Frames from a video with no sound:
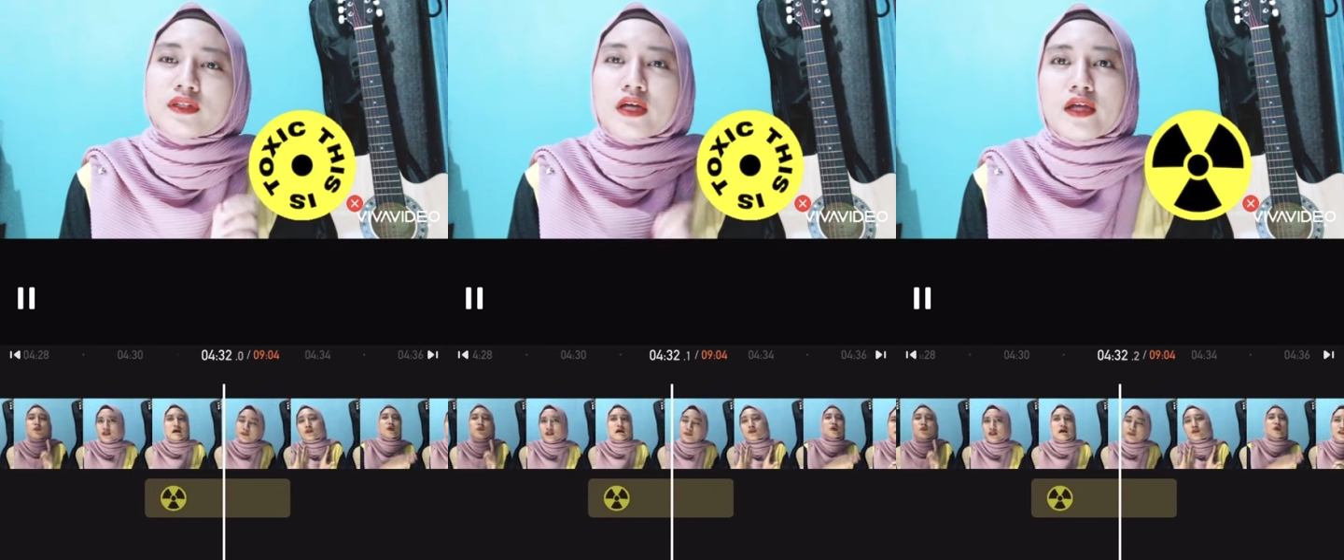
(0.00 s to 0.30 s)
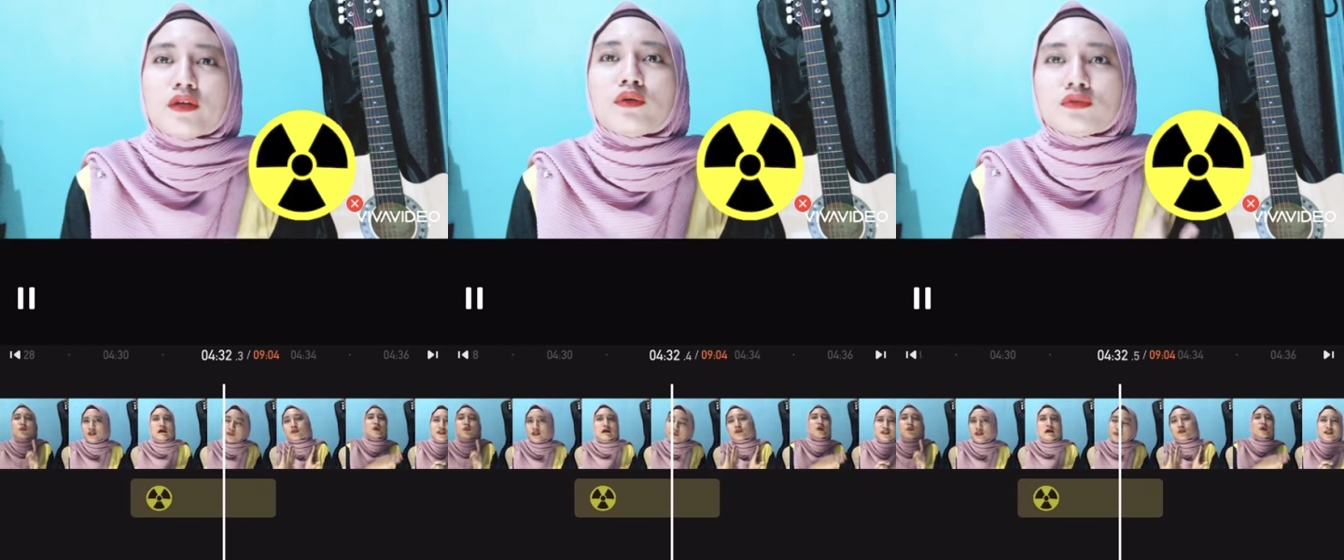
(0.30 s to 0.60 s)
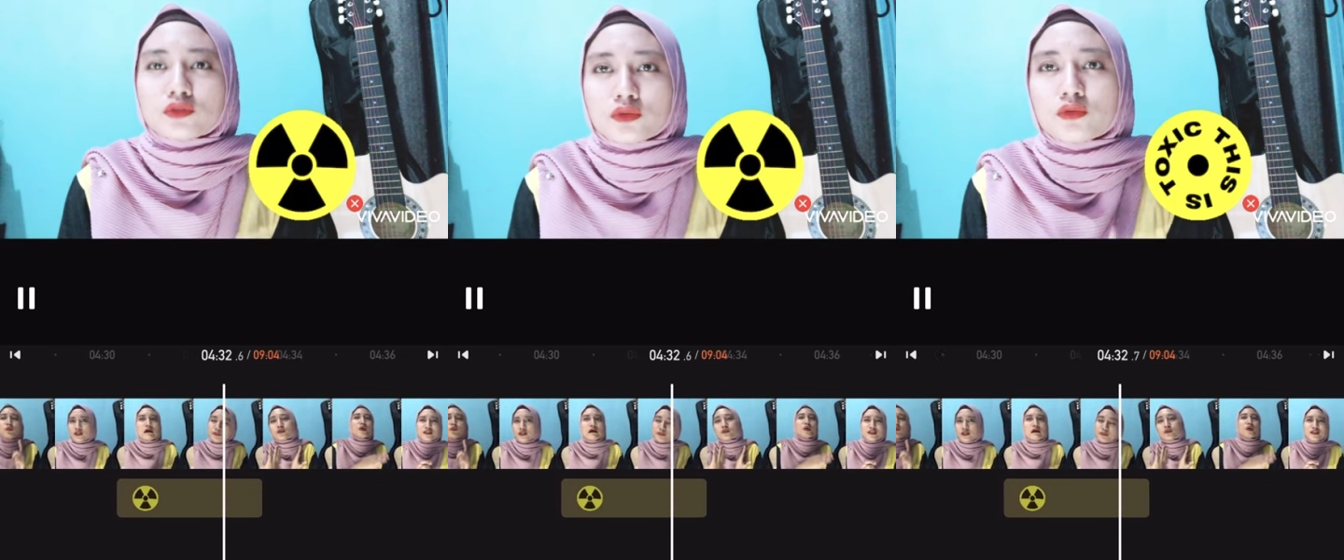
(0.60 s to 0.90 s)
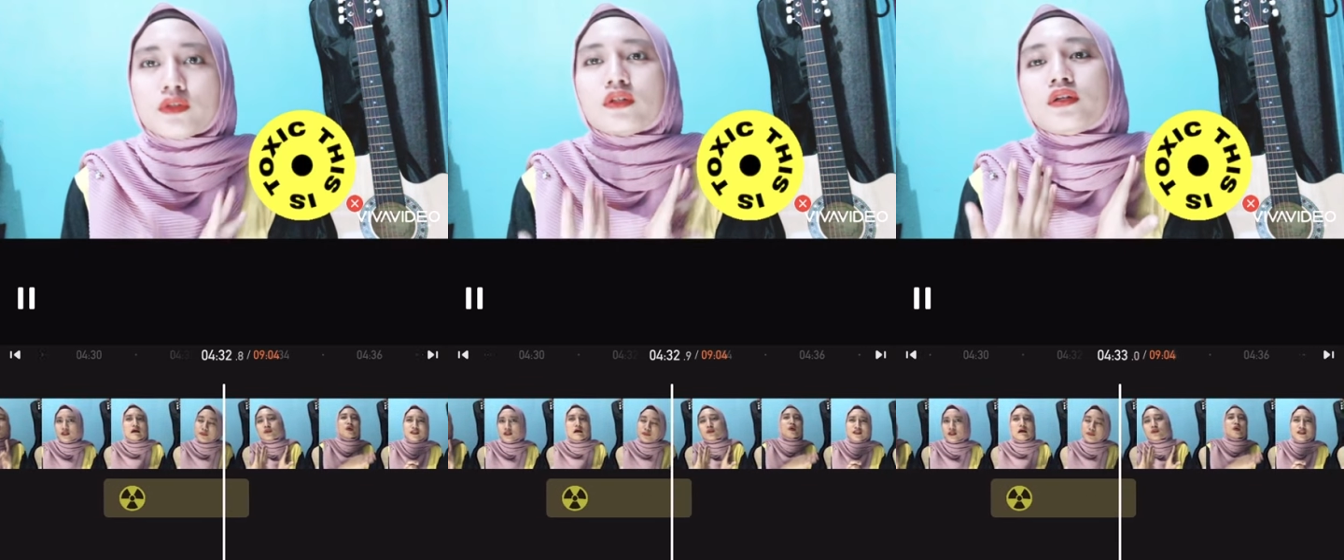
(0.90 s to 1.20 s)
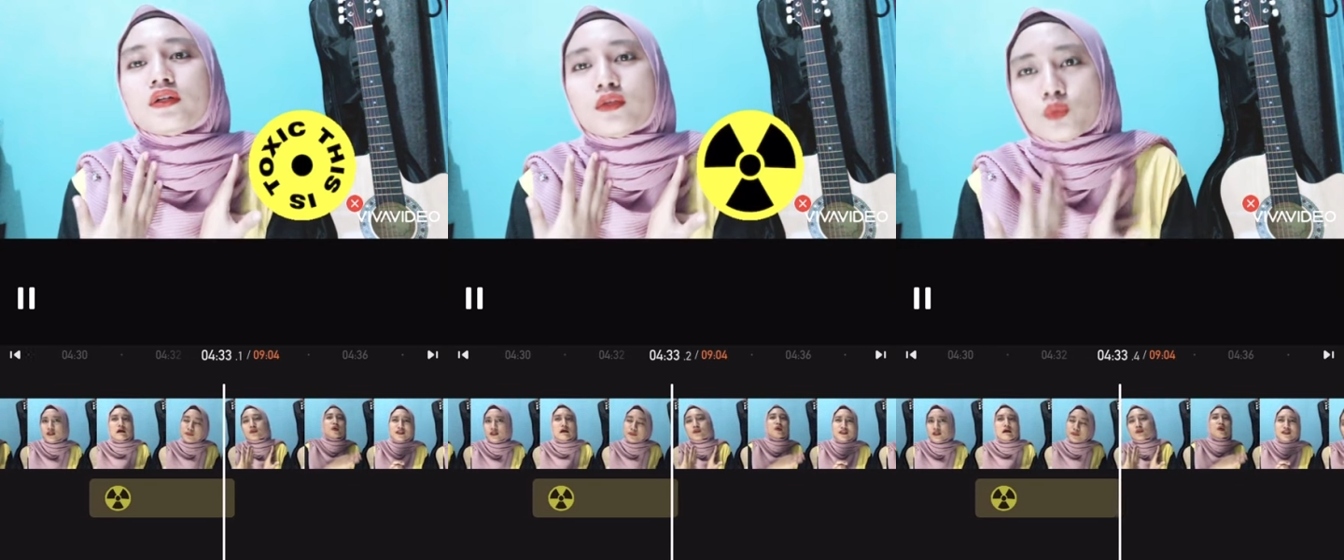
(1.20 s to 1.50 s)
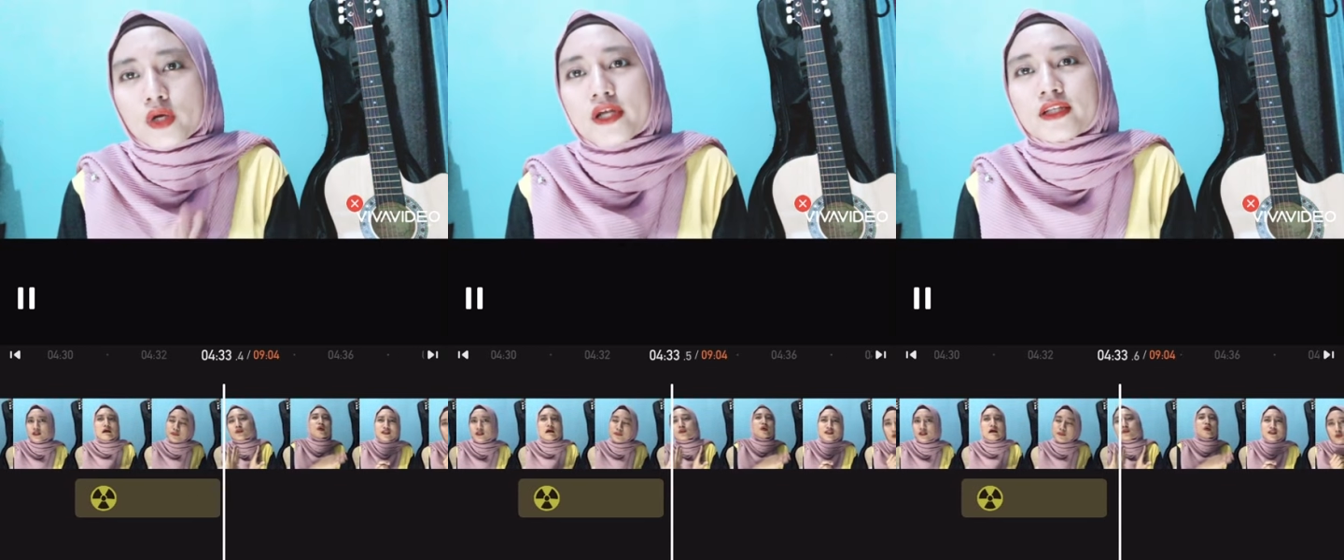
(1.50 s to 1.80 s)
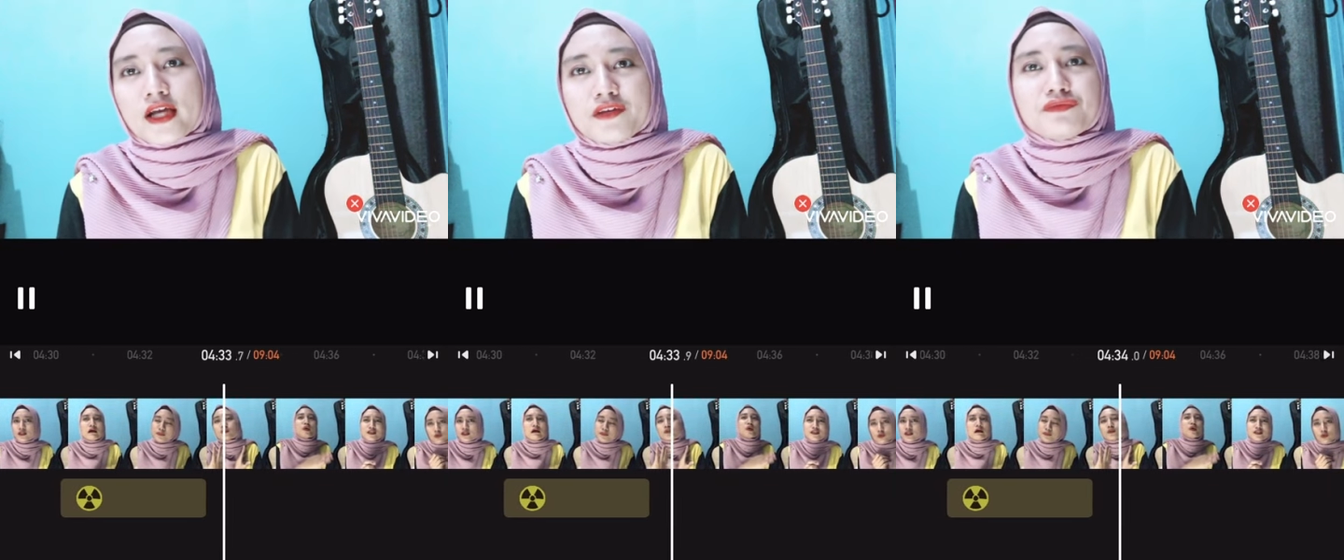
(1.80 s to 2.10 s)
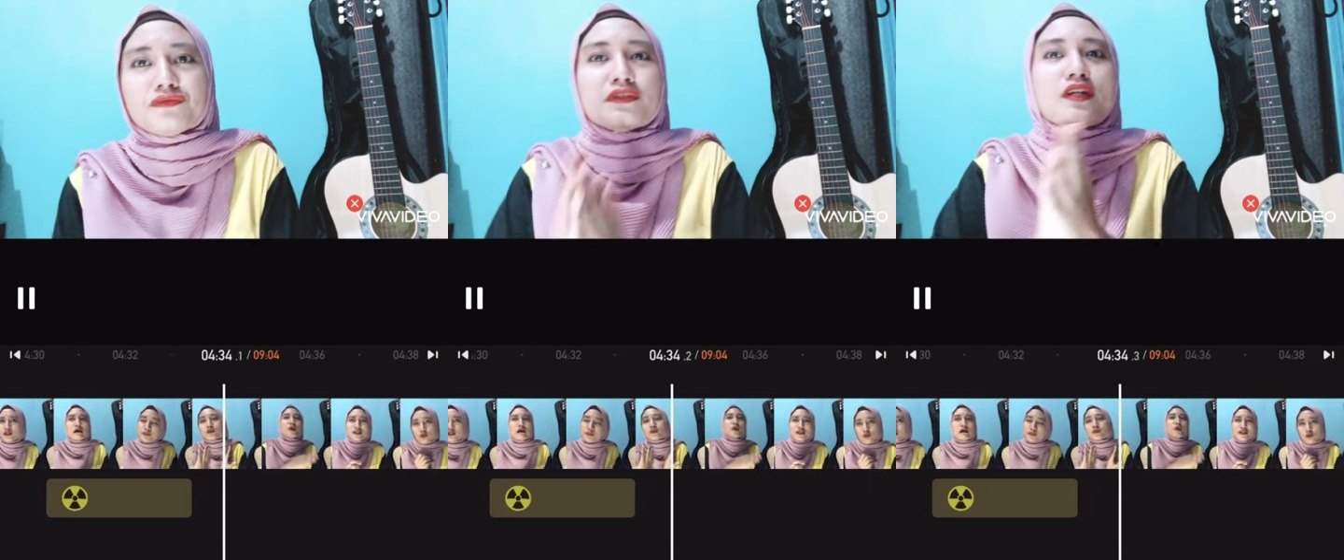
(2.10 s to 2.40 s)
and also the wildlife.